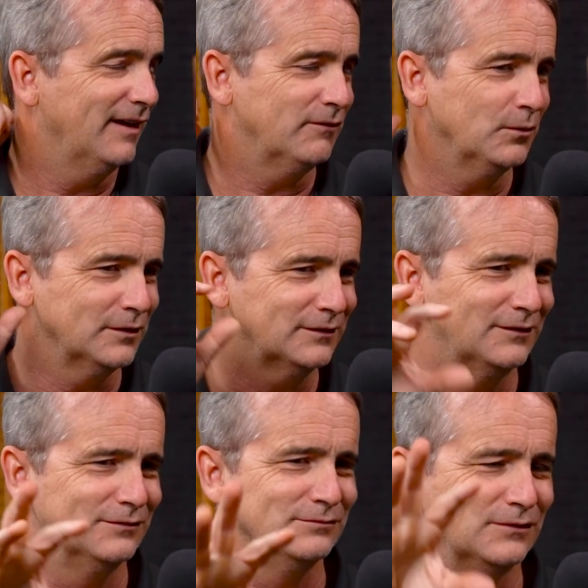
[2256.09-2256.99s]
Everyone's
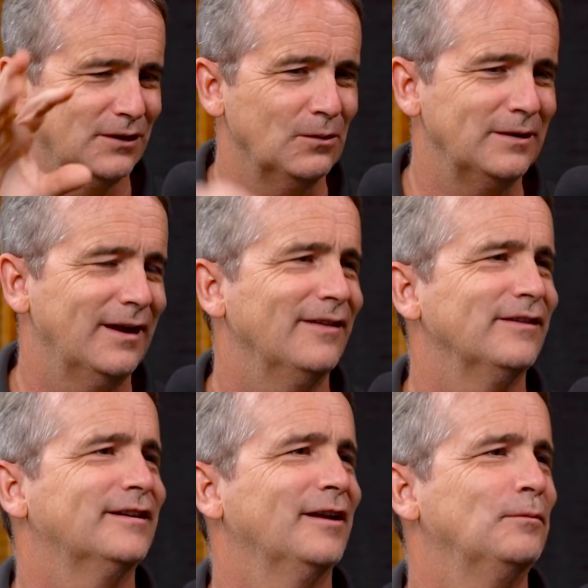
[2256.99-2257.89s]
going down the
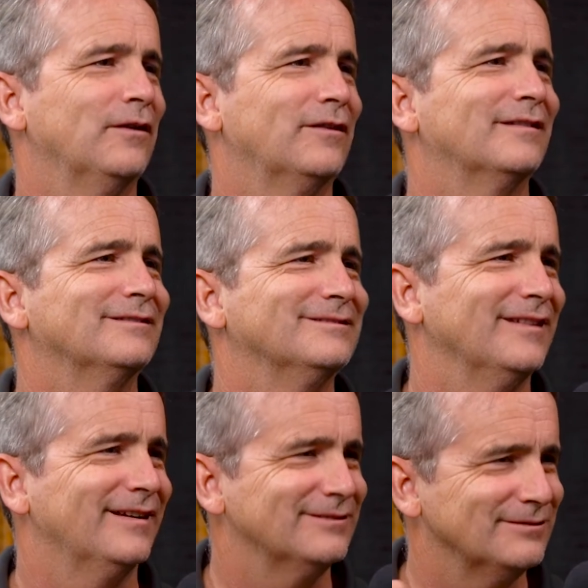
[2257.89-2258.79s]
same river,
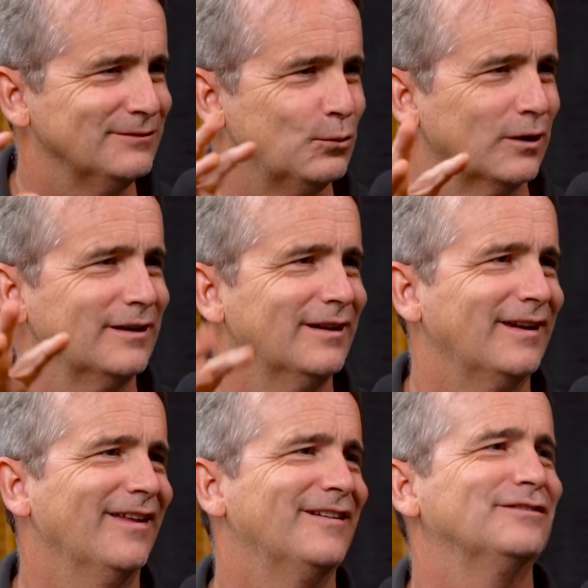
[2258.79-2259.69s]
like working
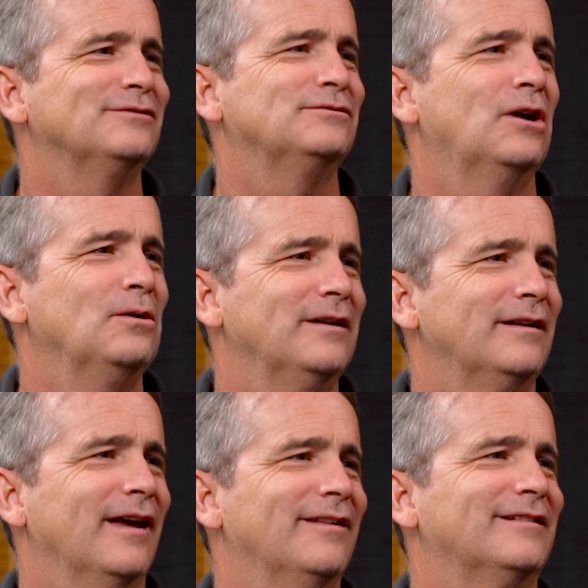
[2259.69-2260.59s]
together, rowing
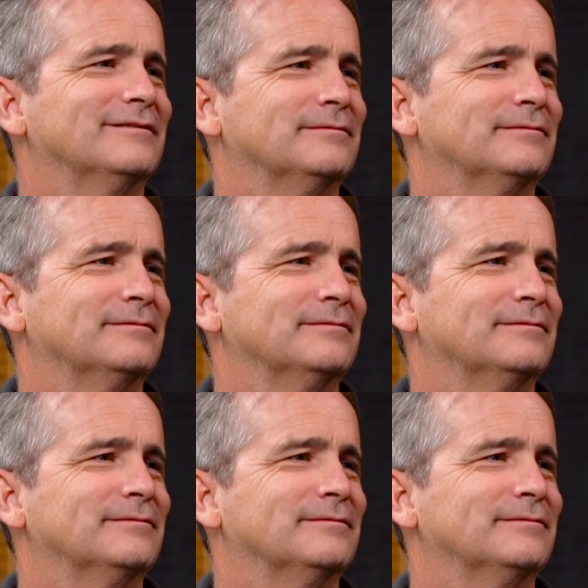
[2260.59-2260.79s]
together.